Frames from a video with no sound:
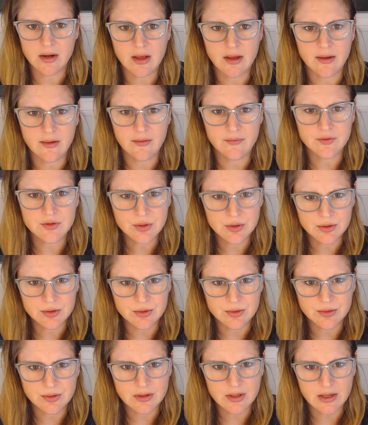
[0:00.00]
of
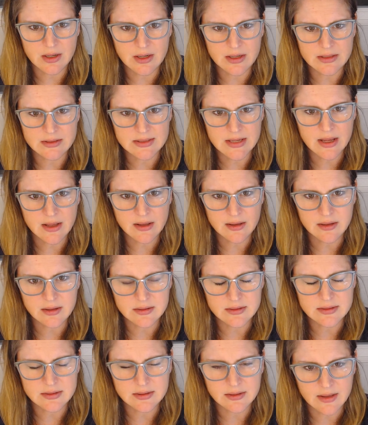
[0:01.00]
truth and
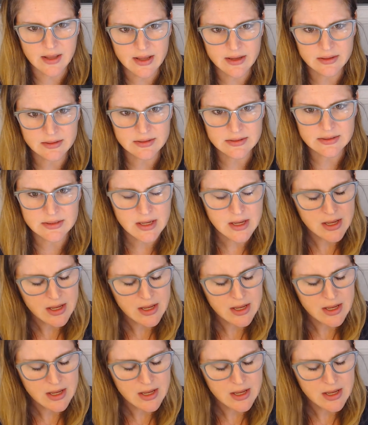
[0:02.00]
intellect.